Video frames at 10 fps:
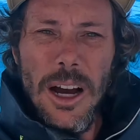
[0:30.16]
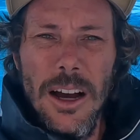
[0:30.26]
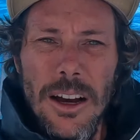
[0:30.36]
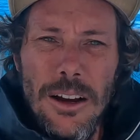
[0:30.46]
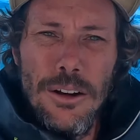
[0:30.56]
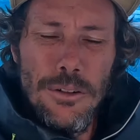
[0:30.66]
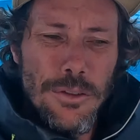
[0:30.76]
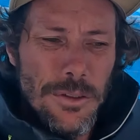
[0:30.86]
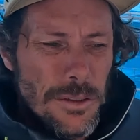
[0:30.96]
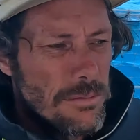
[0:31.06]

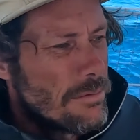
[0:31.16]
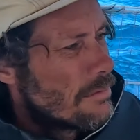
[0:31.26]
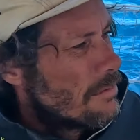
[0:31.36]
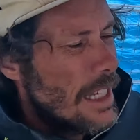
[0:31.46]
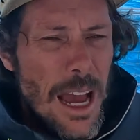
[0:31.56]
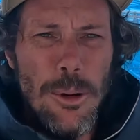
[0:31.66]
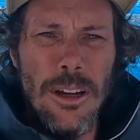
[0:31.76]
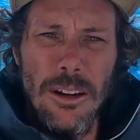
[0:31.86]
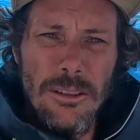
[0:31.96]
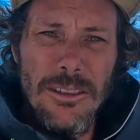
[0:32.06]
of the
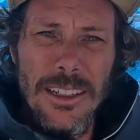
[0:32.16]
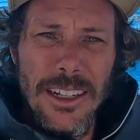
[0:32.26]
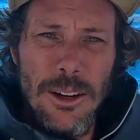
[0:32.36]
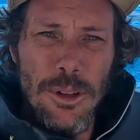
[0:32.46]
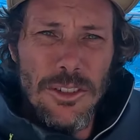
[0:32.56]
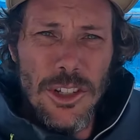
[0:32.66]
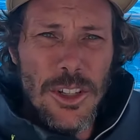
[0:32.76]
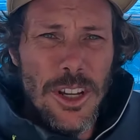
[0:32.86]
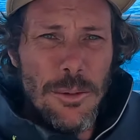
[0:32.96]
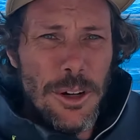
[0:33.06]
Abaco, and we're
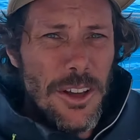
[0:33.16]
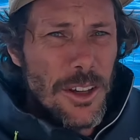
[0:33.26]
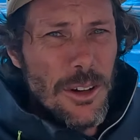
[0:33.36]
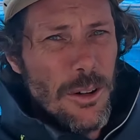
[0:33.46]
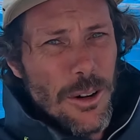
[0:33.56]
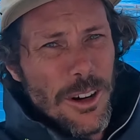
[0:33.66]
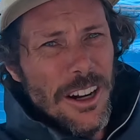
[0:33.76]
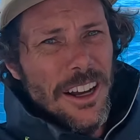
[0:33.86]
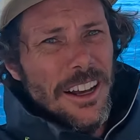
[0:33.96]
just coming around the corner.